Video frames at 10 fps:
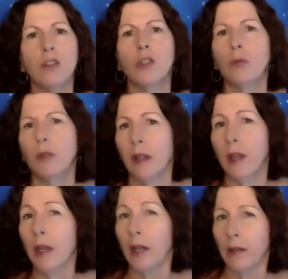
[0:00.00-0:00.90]
to do with,
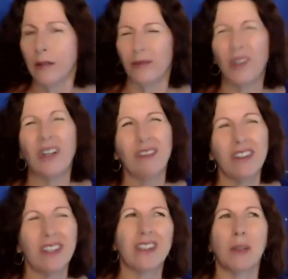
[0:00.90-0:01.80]
well,
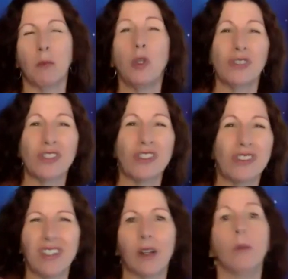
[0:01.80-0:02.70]
everything's immune,
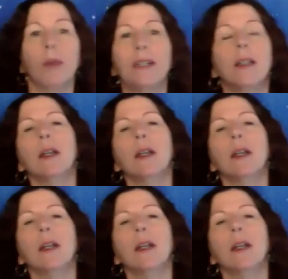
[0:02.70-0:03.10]
you know, but